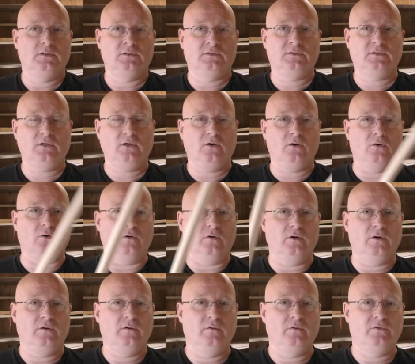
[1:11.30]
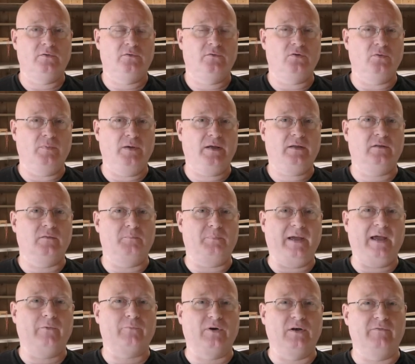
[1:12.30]
So, to make the
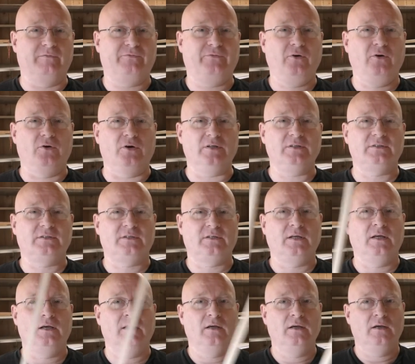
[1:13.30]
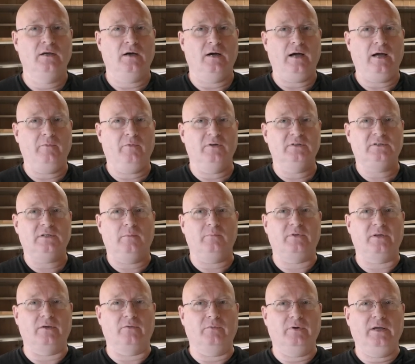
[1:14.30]
barrel first, I want
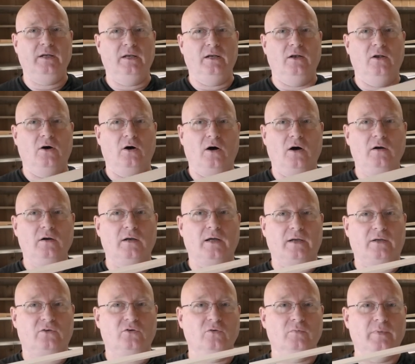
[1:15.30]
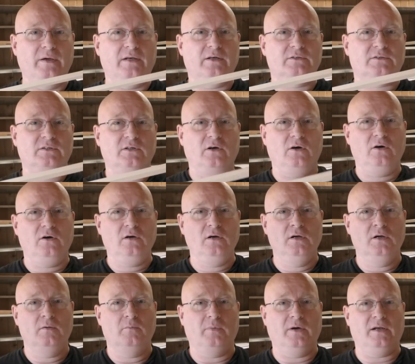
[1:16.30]
something really long, like 2 meters long,
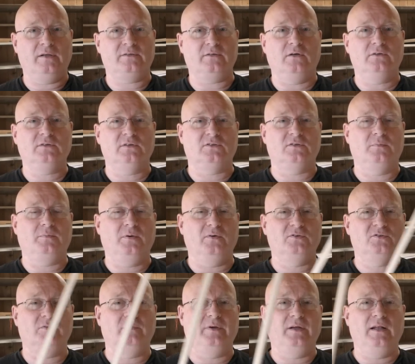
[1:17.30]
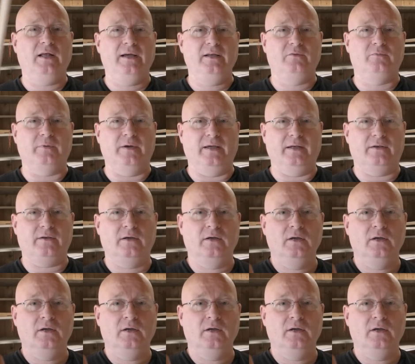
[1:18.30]
but it's also supposed to be lightweight.